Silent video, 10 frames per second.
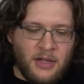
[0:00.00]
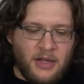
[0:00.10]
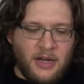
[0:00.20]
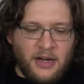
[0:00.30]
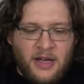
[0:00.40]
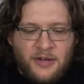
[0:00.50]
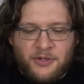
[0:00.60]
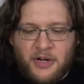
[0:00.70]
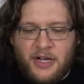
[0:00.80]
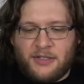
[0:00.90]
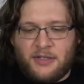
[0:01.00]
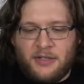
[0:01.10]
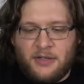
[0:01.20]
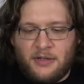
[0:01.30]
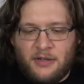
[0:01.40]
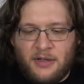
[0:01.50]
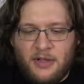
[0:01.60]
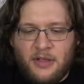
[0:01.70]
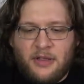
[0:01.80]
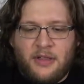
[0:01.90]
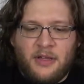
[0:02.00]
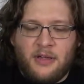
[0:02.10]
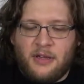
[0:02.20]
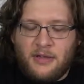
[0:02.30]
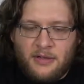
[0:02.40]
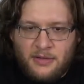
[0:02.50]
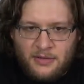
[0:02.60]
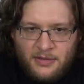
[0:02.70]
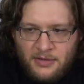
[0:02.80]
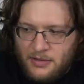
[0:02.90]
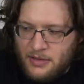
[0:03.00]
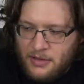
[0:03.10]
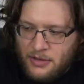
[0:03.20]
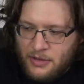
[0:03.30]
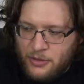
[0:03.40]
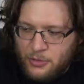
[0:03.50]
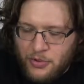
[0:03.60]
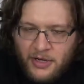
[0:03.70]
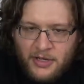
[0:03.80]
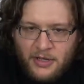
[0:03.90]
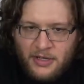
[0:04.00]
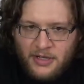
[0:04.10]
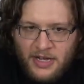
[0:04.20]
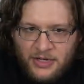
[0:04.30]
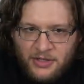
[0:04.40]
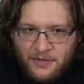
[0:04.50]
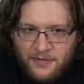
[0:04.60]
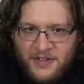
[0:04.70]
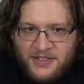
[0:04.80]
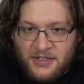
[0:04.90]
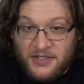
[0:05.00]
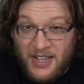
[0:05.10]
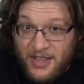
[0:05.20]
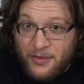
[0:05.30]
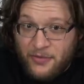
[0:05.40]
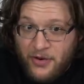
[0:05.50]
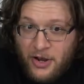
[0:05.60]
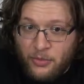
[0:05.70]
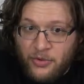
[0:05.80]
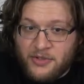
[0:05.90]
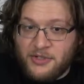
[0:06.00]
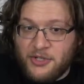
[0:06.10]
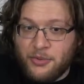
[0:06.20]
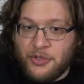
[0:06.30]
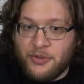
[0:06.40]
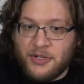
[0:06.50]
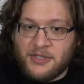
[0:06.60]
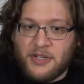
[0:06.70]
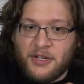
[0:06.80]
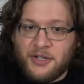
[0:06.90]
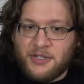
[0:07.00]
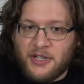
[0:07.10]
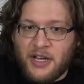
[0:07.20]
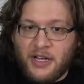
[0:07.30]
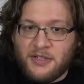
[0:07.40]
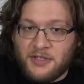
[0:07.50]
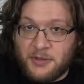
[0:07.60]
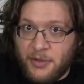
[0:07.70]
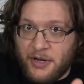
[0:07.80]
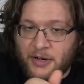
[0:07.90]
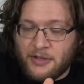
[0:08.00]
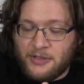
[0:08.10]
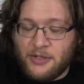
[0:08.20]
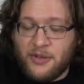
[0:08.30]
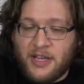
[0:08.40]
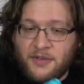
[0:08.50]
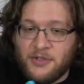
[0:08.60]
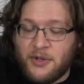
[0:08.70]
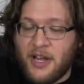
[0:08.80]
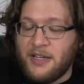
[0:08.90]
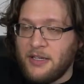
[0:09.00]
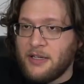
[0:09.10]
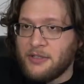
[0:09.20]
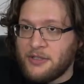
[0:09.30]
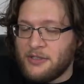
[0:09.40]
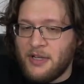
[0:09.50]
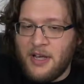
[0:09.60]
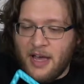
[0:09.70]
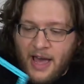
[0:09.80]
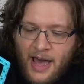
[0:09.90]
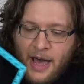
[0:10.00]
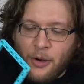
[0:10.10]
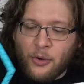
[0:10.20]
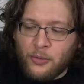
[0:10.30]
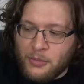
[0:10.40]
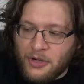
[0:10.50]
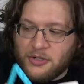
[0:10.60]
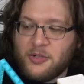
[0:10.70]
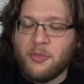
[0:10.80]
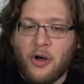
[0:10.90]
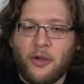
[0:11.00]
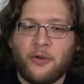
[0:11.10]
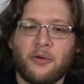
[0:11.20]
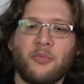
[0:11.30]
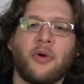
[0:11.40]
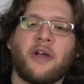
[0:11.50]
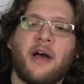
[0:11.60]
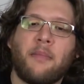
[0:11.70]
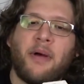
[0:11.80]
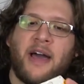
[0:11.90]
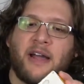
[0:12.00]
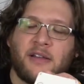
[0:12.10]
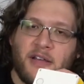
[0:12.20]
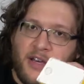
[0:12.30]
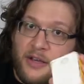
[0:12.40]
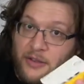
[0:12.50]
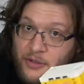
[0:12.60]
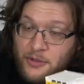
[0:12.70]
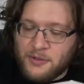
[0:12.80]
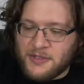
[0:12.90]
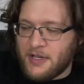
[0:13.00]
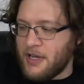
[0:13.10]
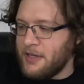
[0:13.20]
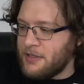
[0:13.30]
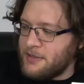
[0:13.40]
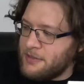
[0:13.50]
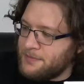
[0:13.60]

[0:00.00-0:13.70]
In contrast, the new brick actually fits inside the frame with 2 units on each side to spare. So that gives you an idea of just how much smaller and more compact the new design is.